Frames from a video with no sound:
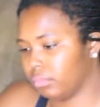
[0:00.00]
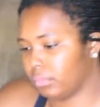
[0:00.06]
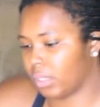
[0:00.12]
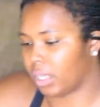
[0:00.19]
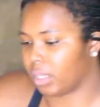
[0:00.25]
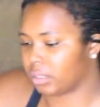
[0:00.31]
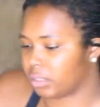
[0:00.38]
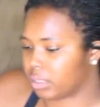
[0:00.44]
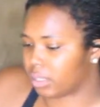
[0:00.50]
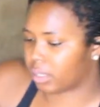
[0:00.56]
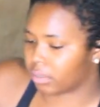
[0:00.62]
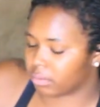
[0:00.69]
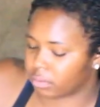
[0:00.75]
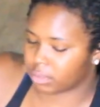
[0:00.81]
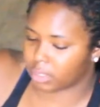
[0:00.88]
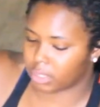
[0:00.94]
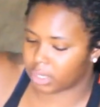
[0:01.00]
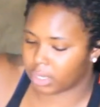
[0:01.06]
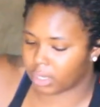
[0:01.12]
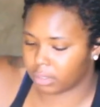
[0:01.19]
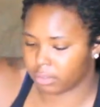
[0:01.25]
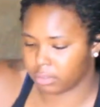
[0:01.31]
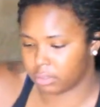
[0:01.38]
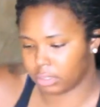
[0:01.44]
Hands down. See
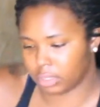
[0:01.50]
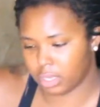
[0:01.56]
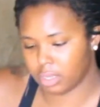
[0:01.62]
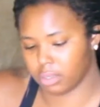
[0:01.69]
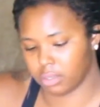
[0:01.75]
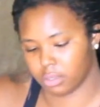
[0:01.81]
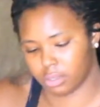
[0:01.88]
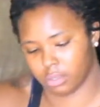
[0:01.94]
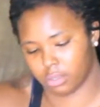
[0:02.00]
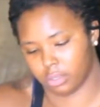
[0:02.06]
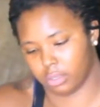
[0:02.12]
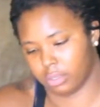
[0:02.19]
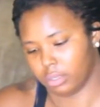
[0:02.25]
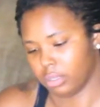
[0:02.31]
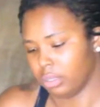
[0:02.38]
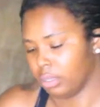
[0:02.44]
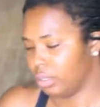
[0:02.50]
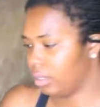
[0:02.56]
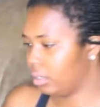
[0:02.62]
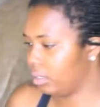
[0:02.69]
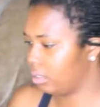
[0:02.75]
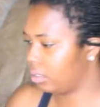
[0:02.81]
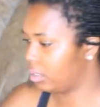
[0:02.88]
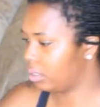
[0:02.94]
that? See?
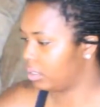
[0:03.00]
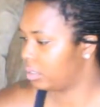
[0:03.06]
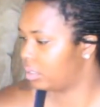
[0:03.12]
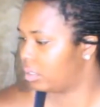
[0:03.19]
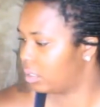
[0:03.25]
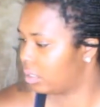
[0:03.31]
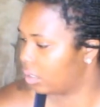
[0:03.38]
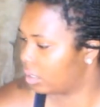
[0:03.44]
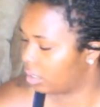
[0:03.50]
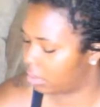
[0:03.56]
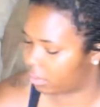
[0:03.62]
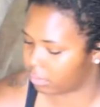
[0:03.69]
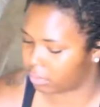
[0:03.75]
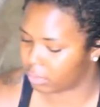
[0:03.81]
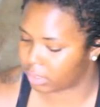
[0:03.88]
And it doesn't take long.